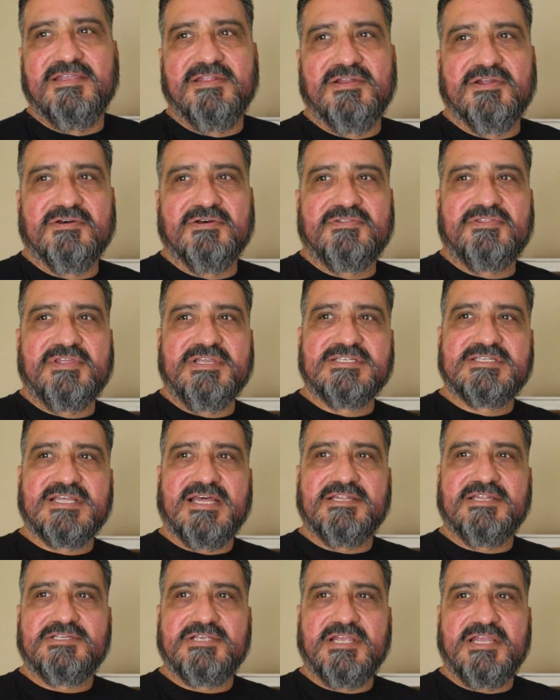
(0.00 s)
You know, things
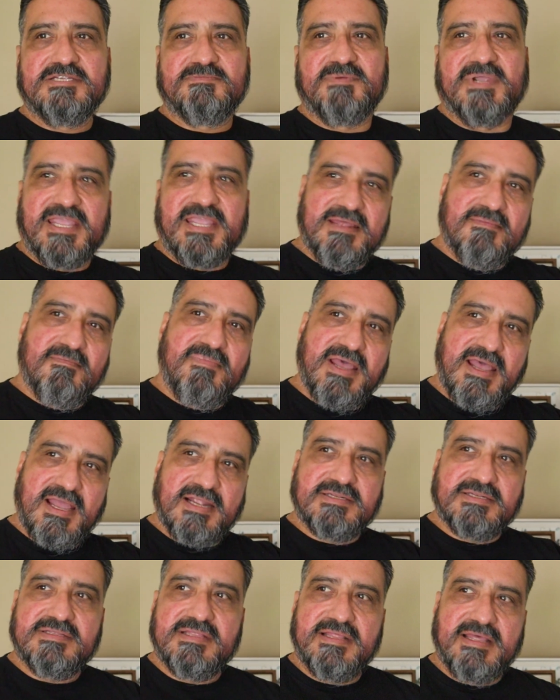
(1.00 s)
got to change. But getting
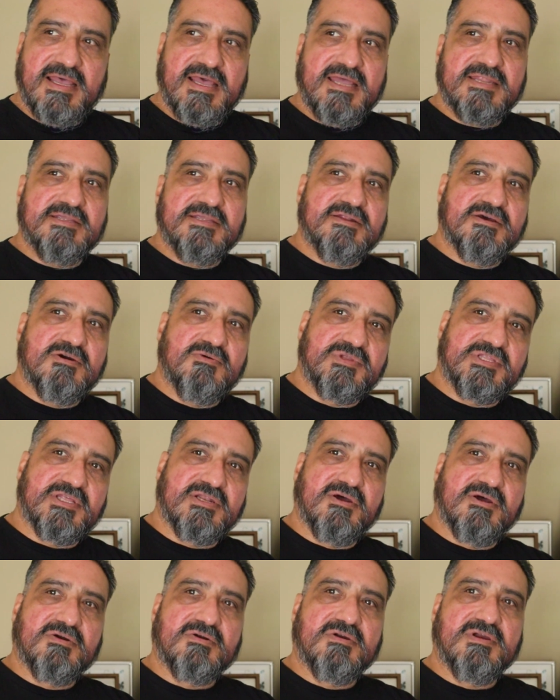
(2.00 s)
back to that, you know, with
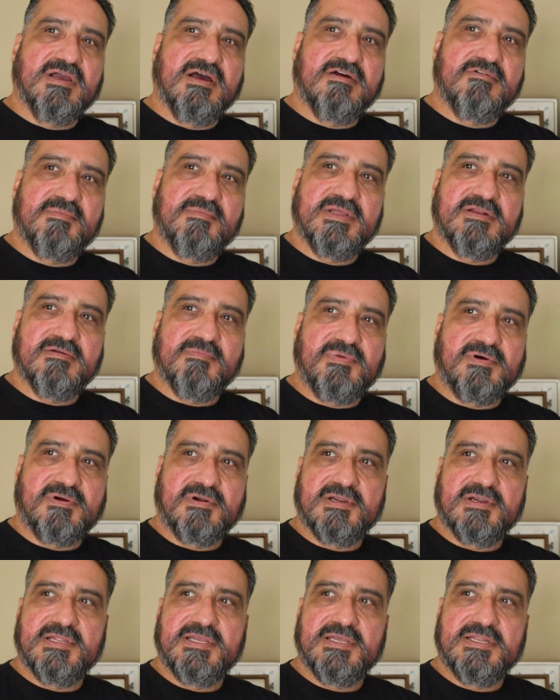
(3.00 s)
the local government of
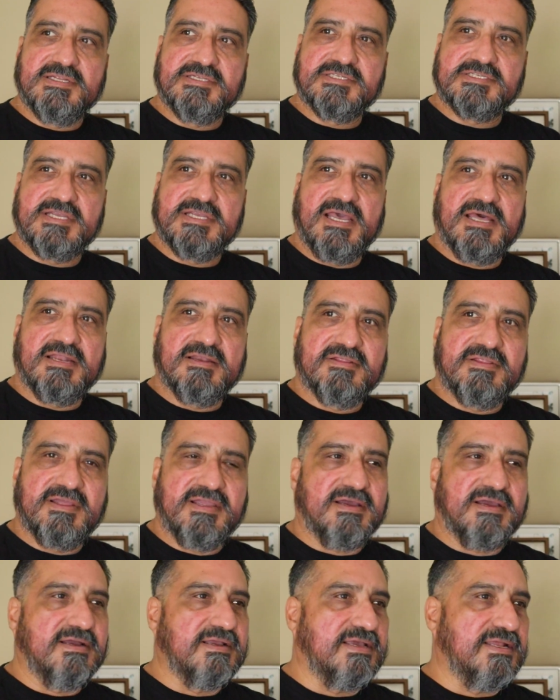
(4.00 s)
Portland and Seattle,
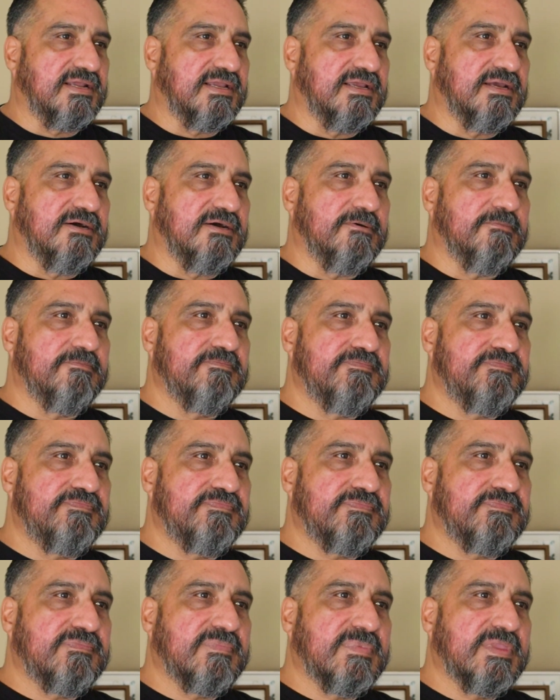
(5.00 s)
they all got to go.
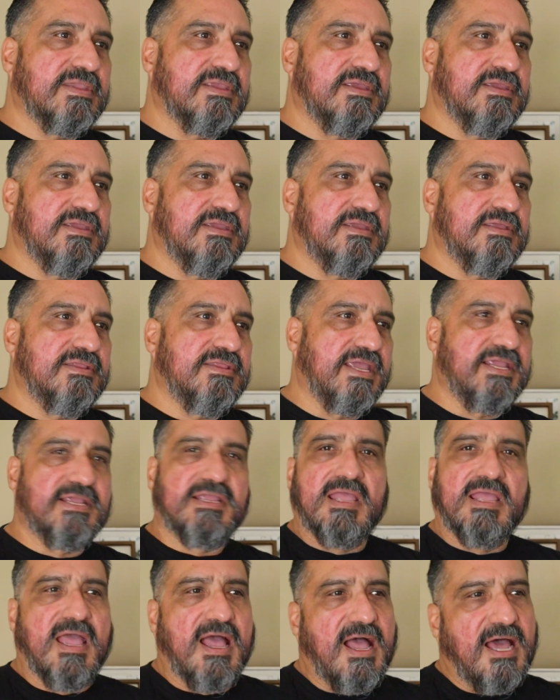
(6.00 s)

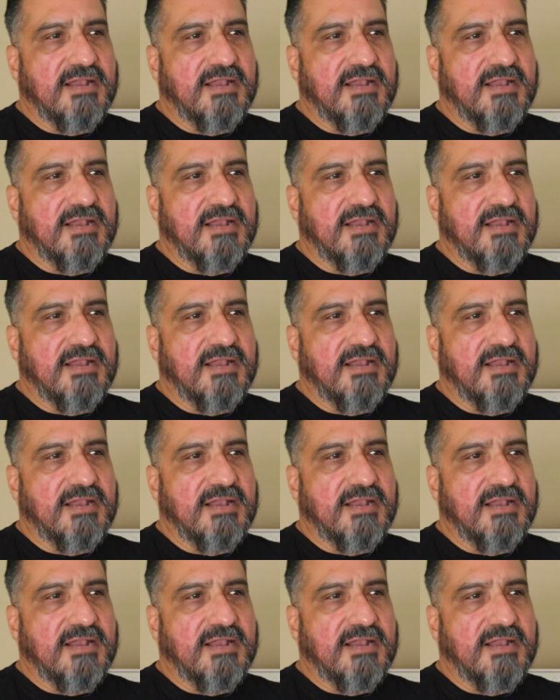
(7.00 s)
I